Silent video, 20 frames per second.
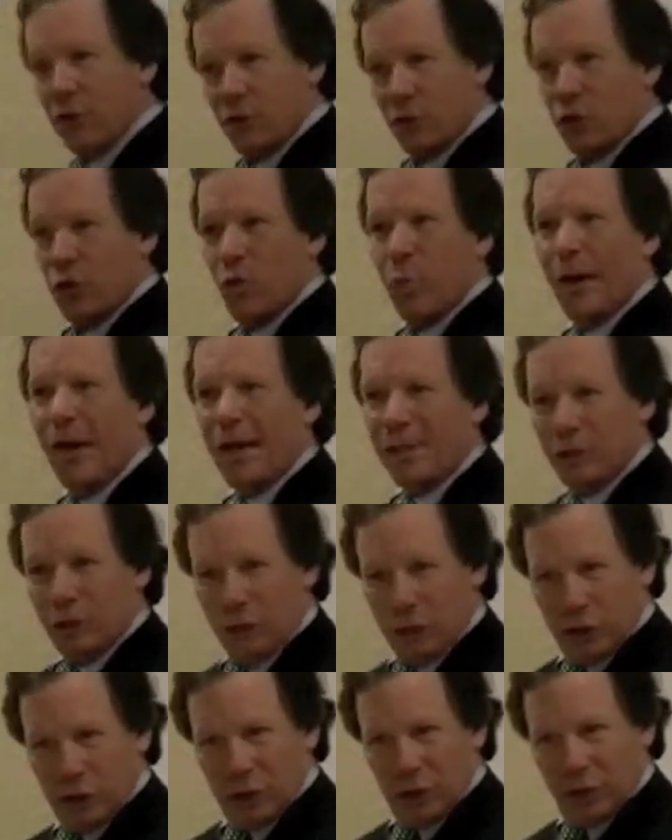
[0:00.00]
is too
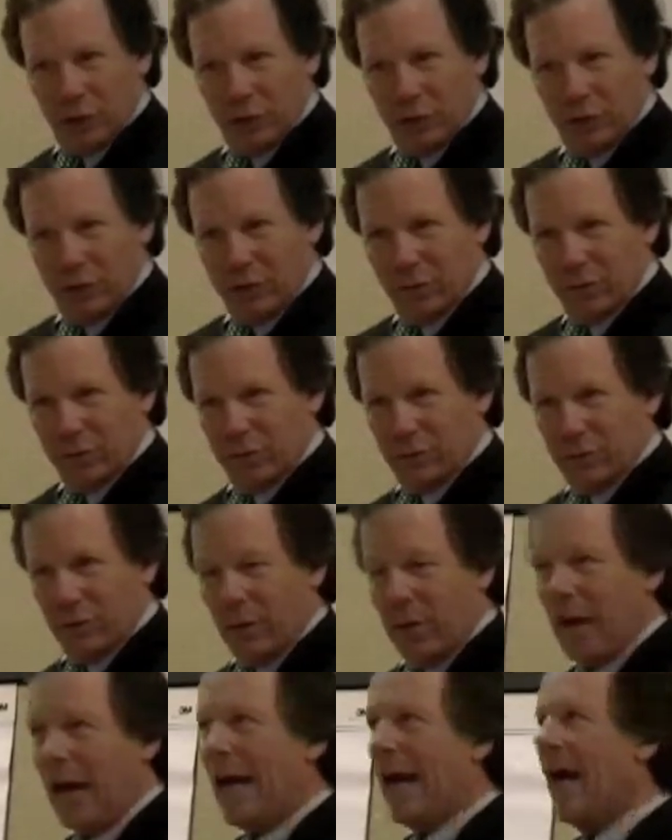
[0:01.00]
much,
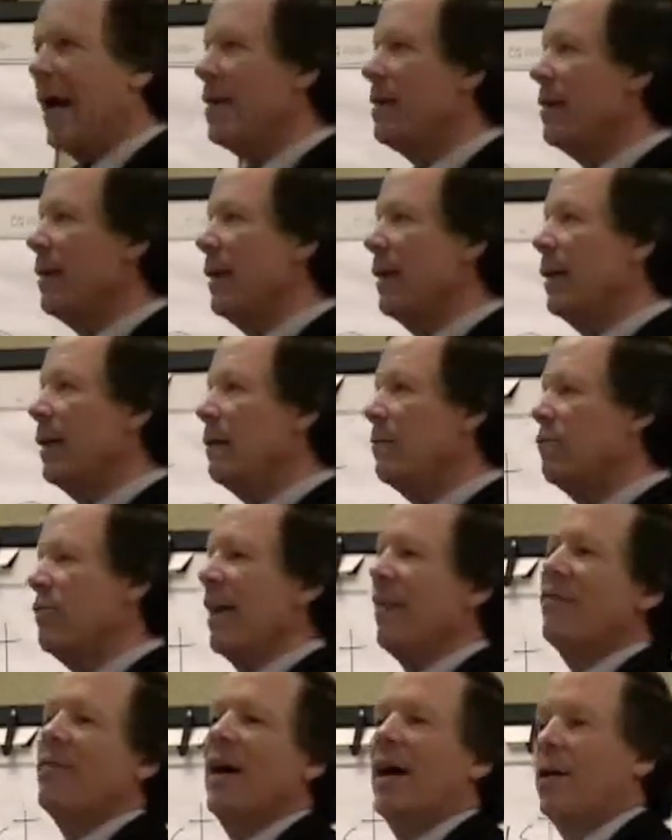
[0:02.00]
I think
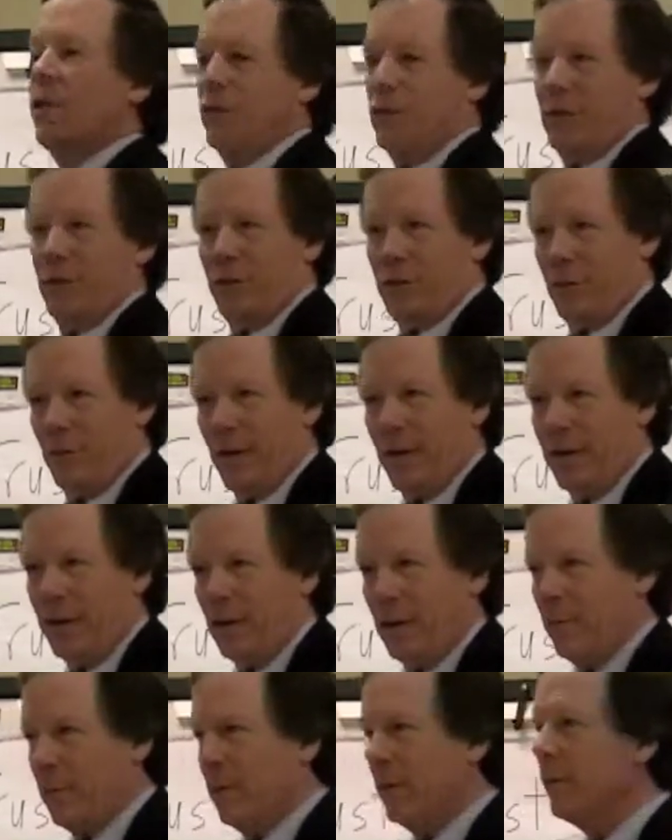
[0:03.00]
$10,000 is the right
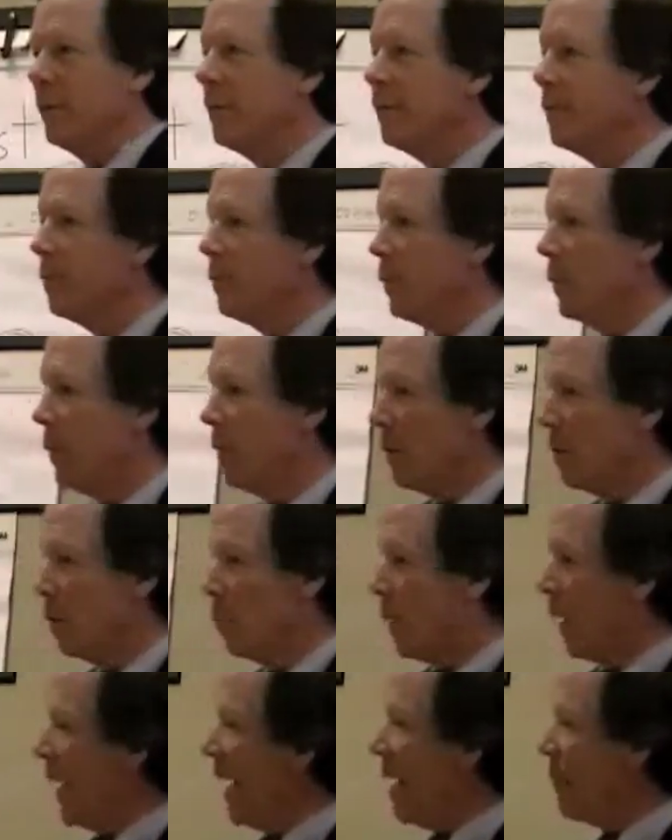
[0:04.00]
number.
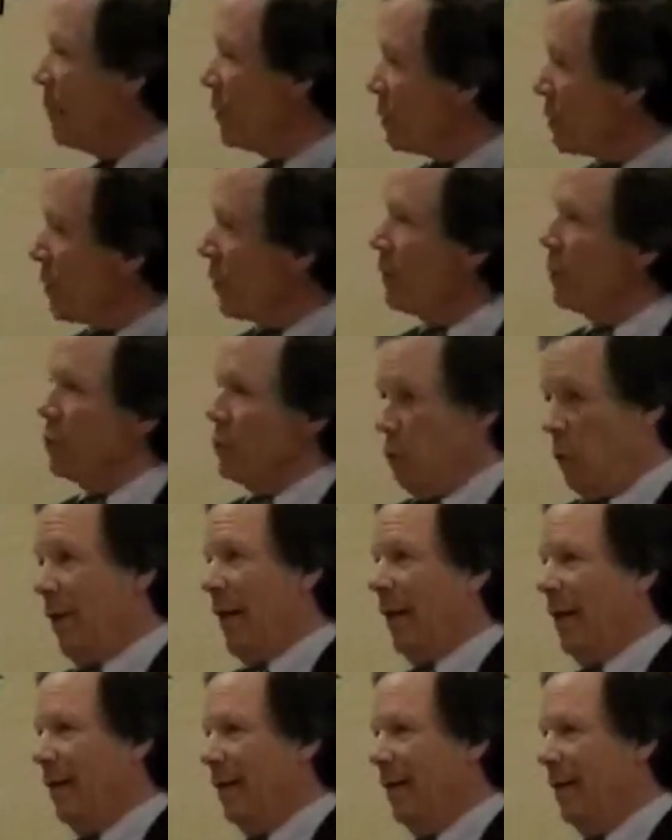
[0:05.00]
What happens with the
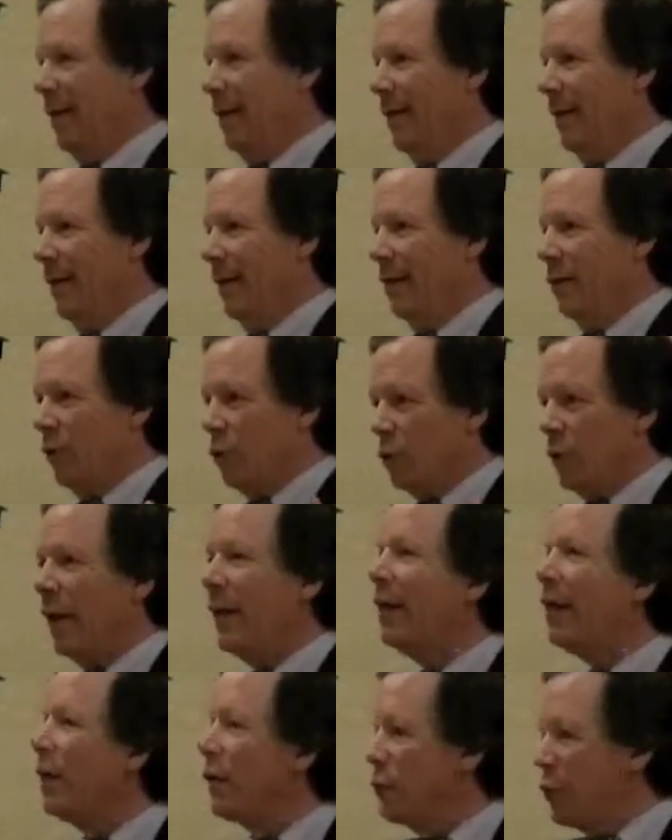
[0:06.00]
20? The
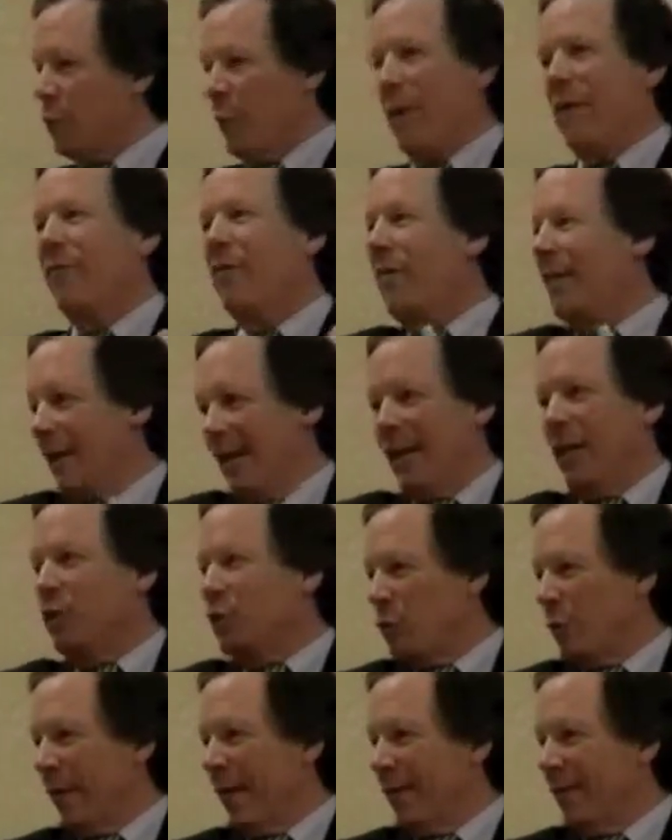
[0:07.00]
20 goes where everything
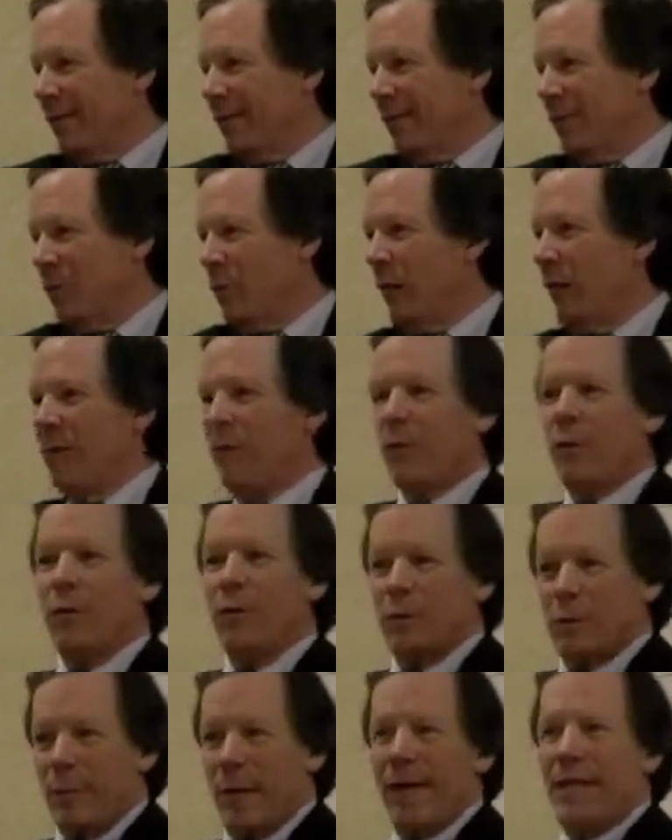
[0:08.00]
else went, whether it
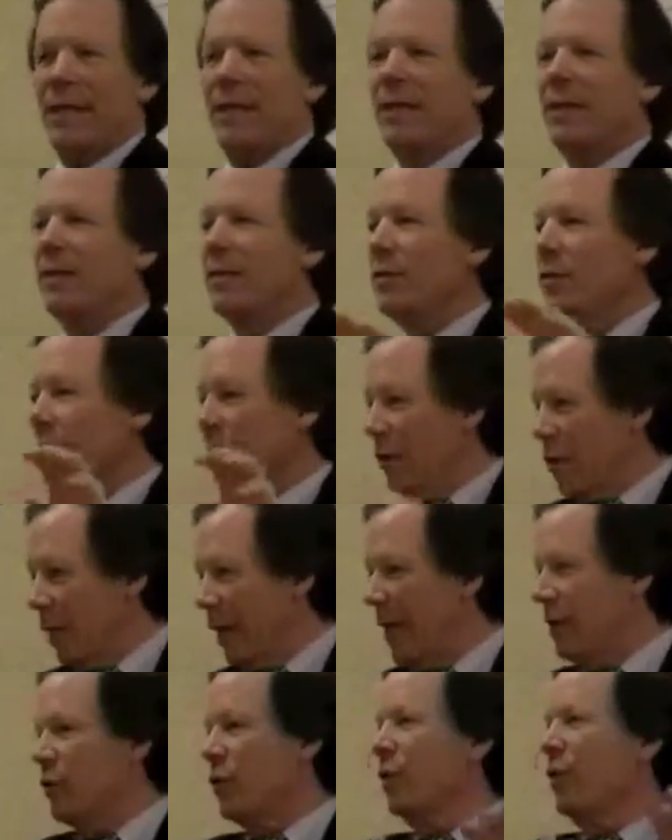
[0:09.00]
was my kids or the
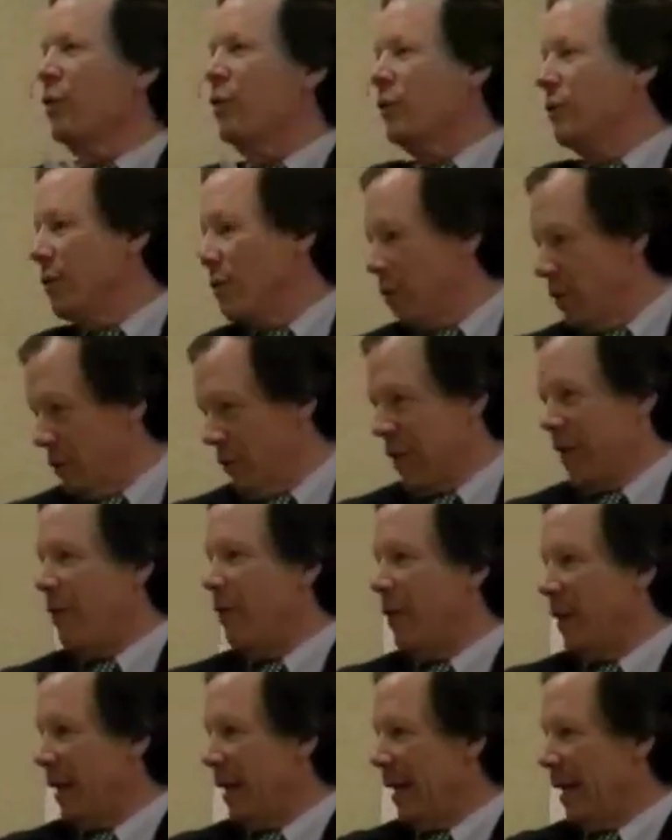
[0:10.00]
rescue or
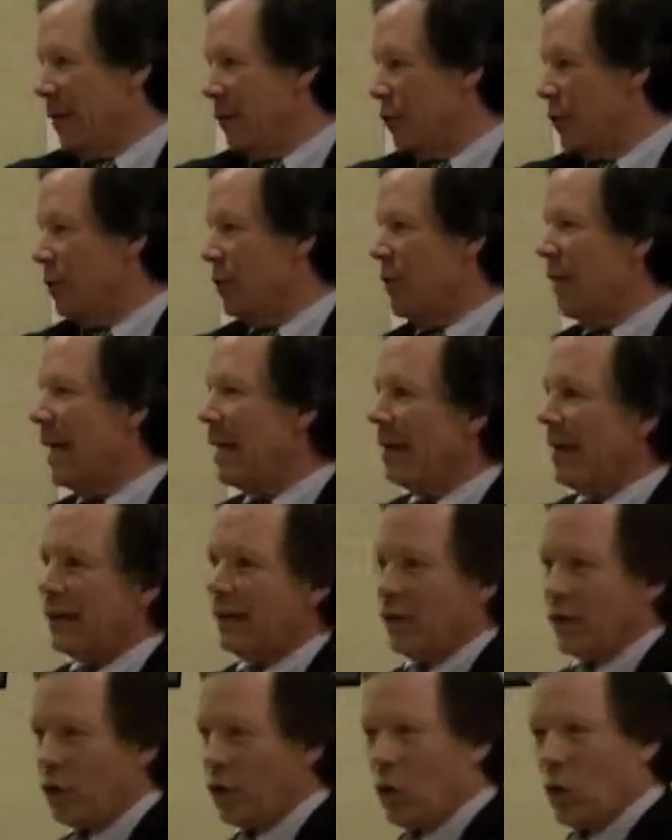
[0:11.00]
something else. So it's not
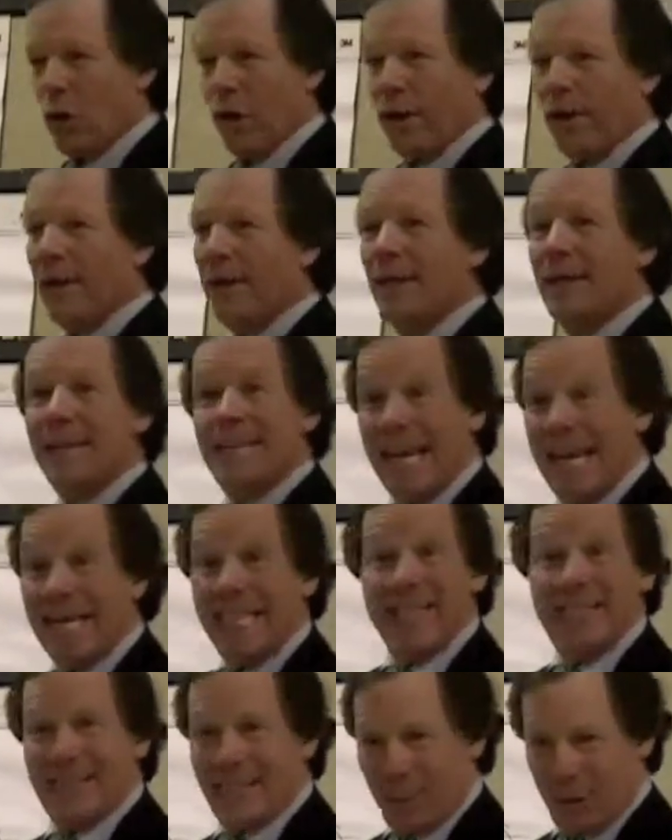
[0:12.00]
like the court
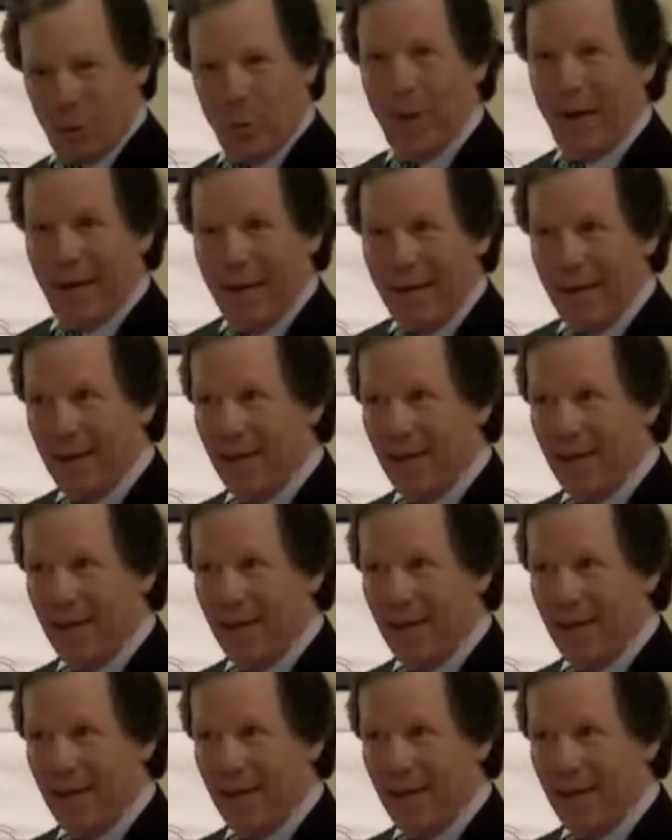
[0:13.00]
takes the 20,